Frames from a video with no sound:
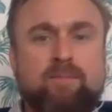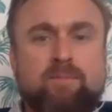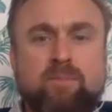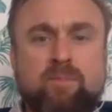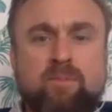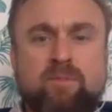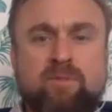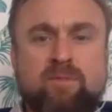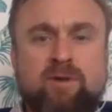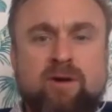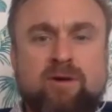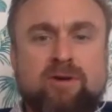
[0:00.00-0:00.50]

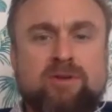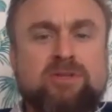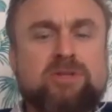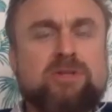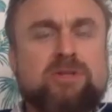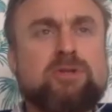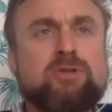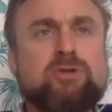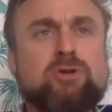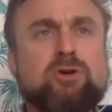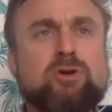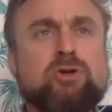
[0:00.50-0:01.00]
far easier
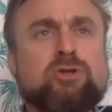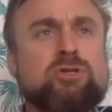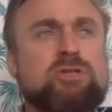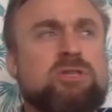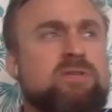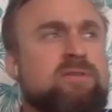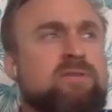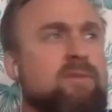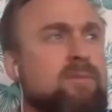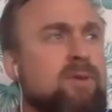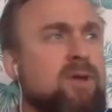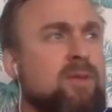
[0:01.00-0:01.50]
than doctors,
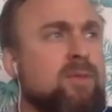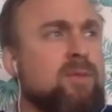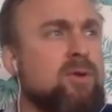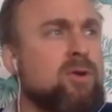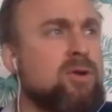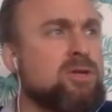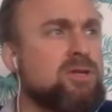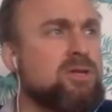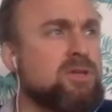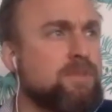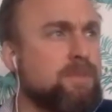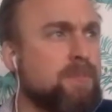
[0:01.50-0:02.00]
if I'm going to be
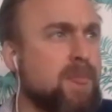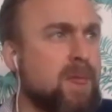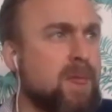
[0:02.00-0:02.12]
honest.